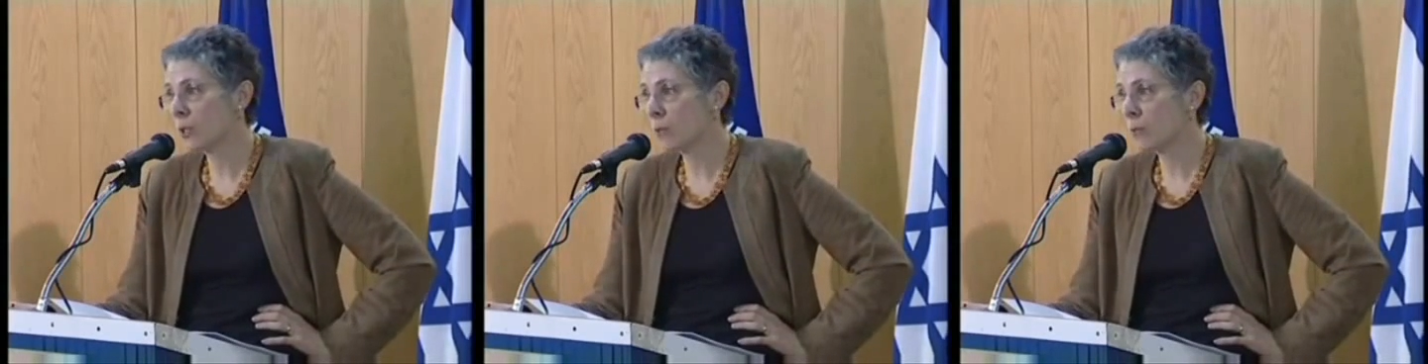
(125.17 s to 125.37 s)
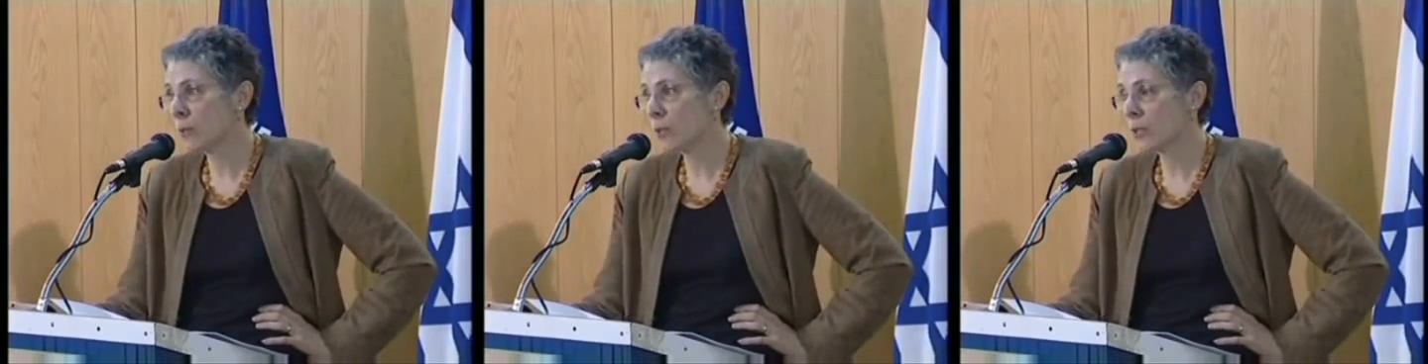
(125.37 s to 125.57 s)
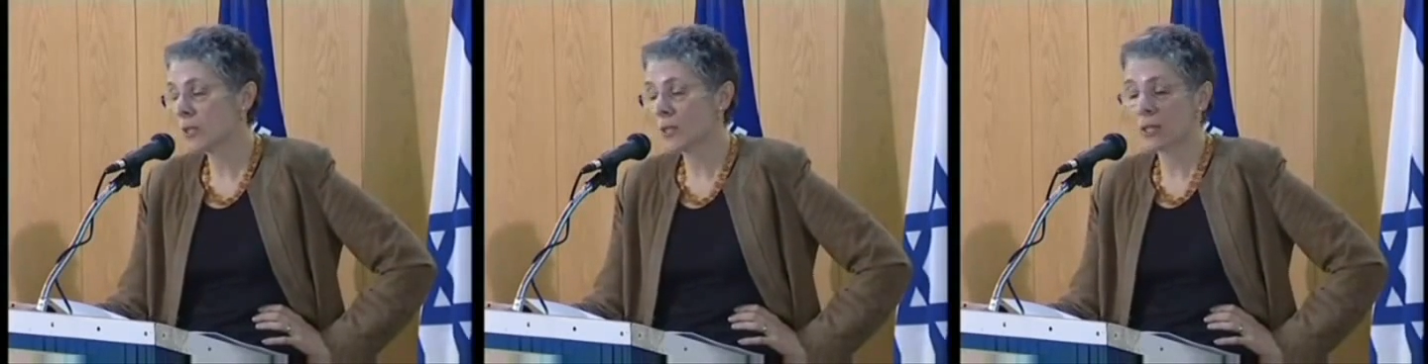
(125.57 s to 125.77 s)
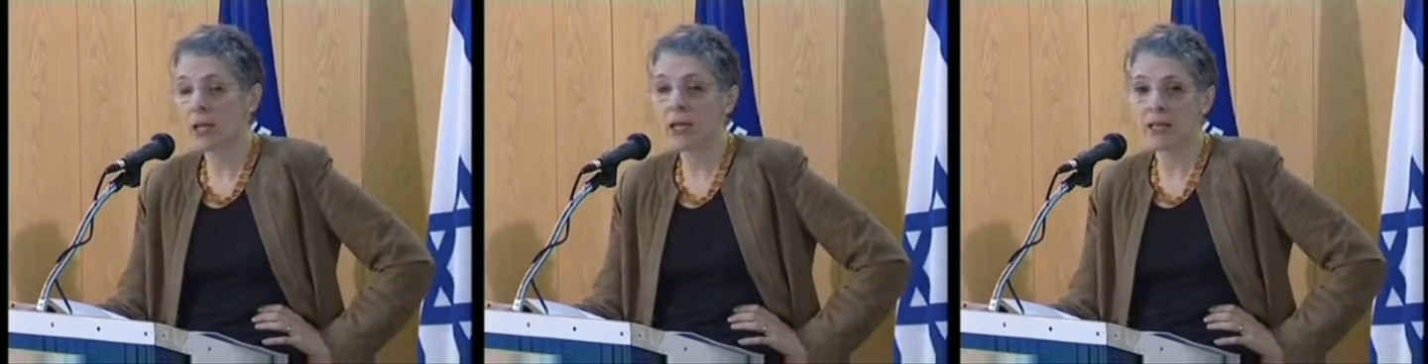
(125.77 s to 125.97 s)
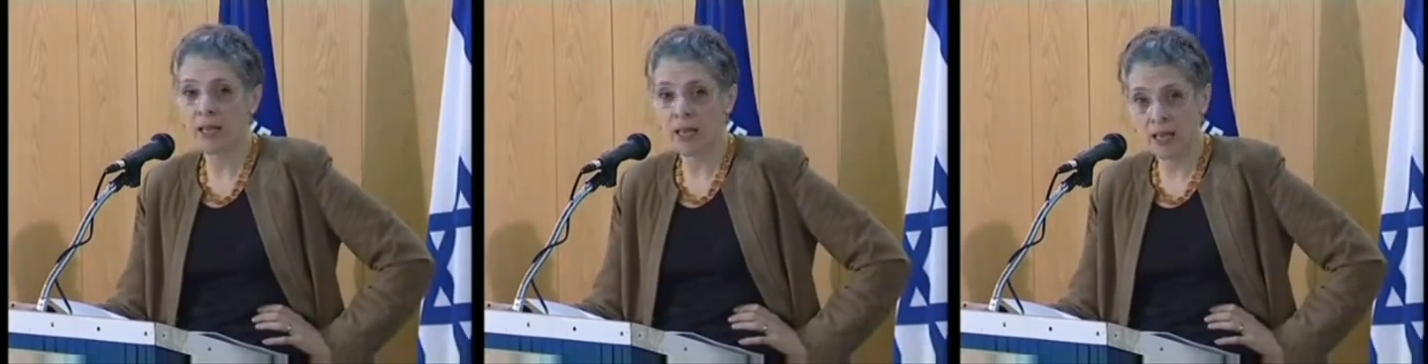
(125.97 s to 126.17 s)

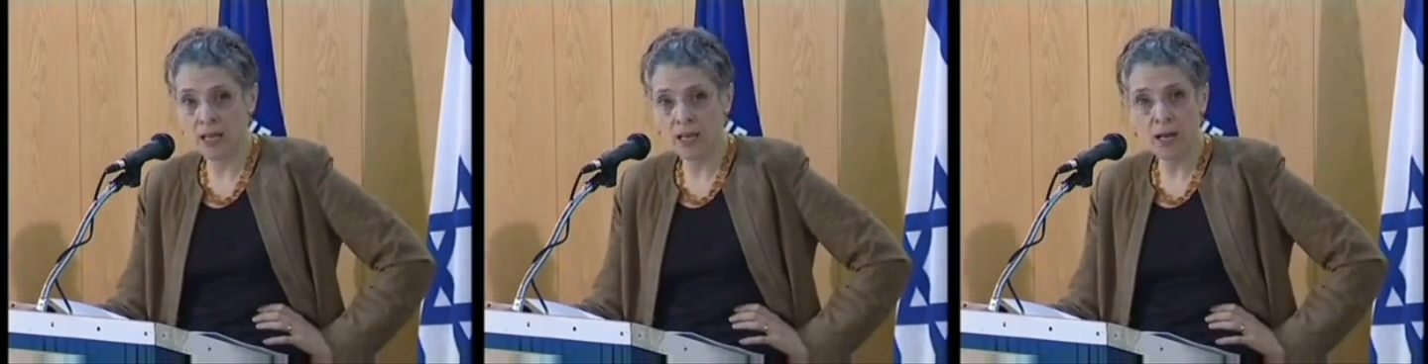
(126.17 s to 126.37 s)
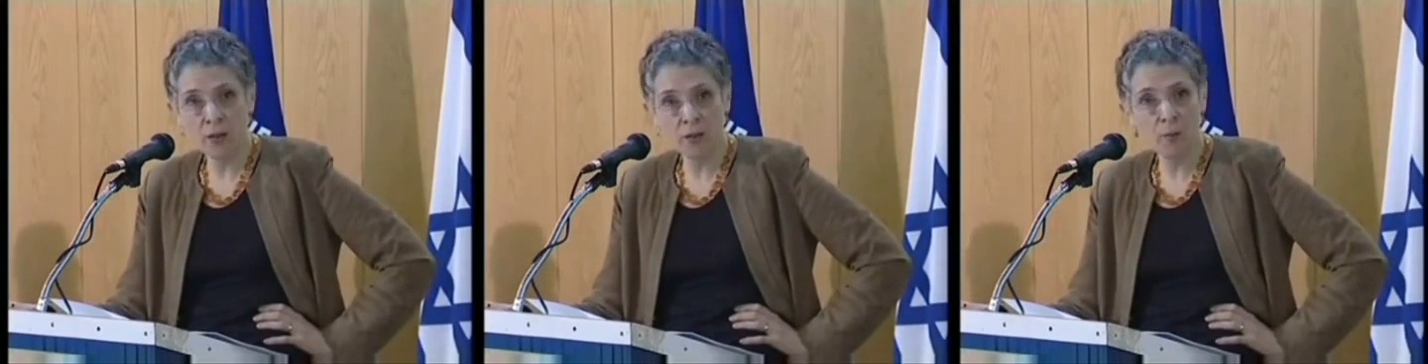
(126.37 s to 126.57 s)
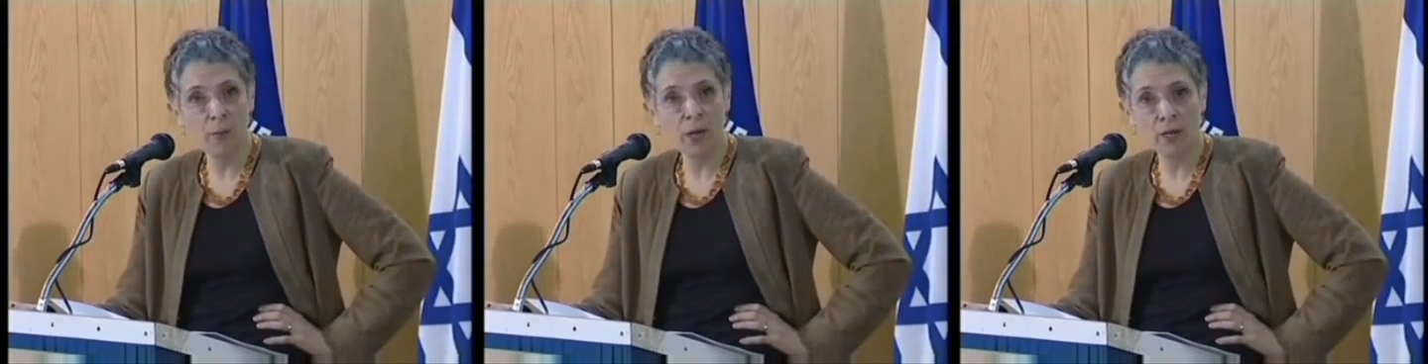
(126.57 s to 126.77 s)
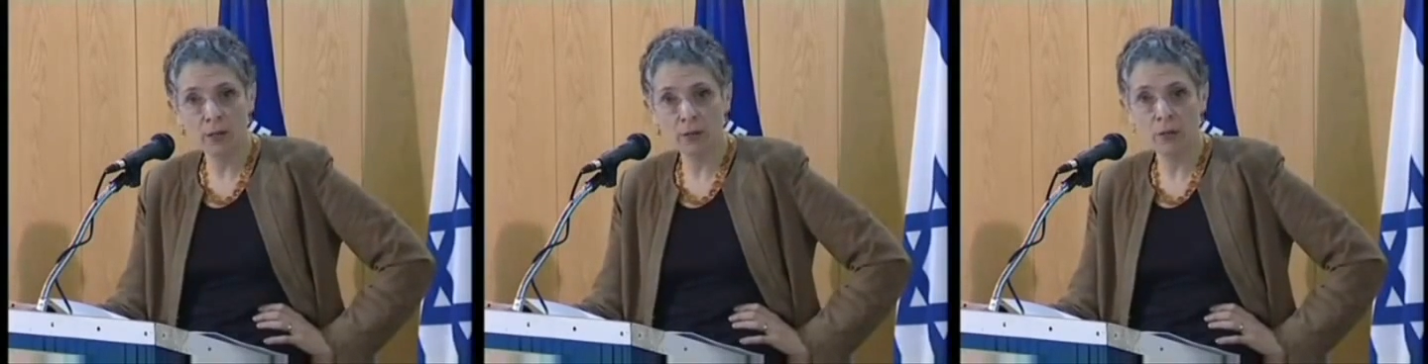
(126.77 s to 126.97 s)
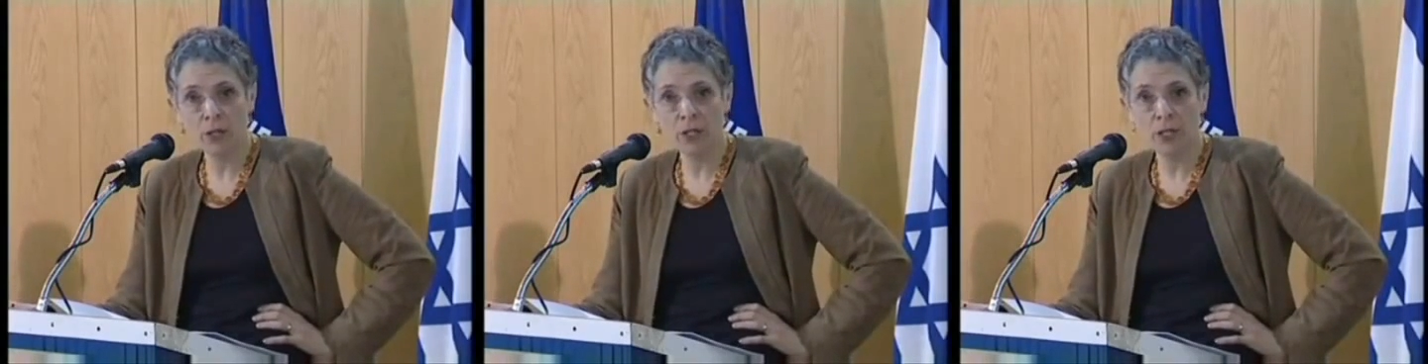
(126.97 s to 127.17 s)
Muslims, like any other
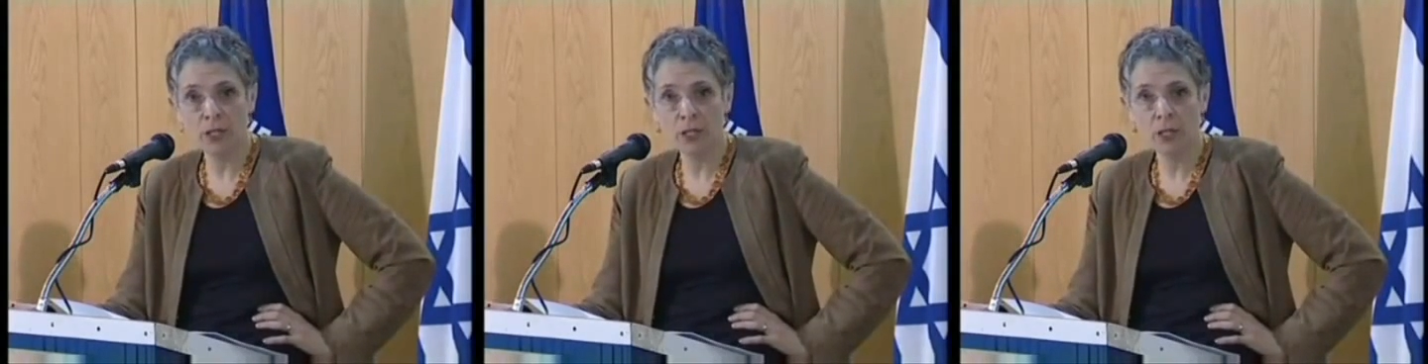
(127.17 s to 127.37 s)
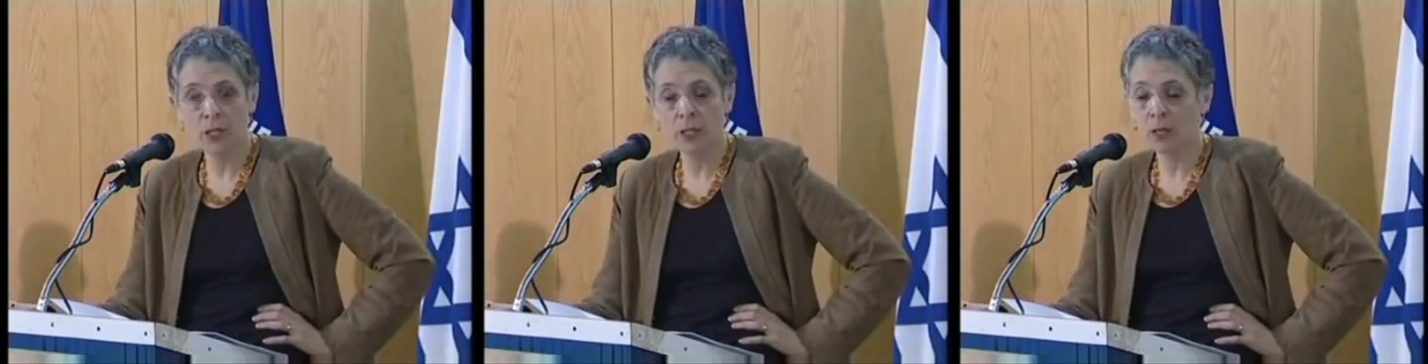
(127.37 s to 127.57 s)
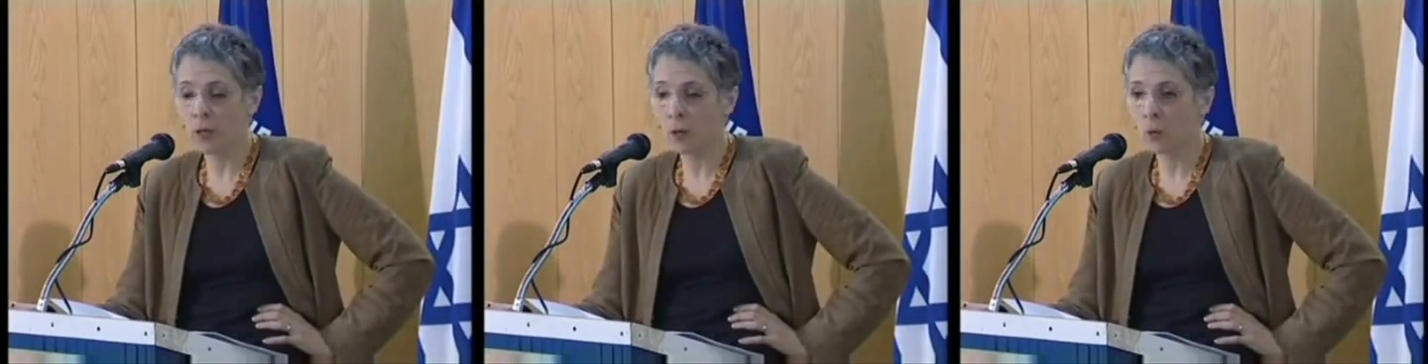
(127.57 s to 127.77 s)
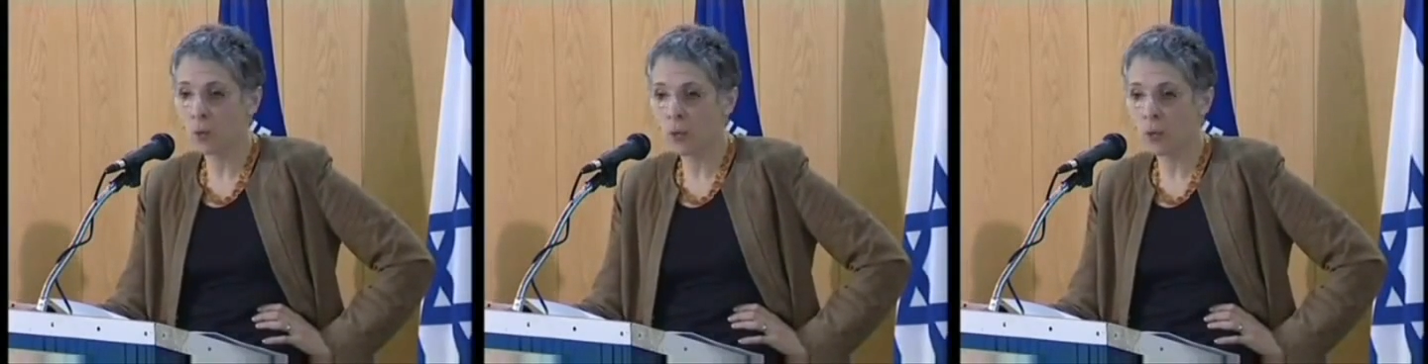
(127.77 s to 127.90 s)
minority,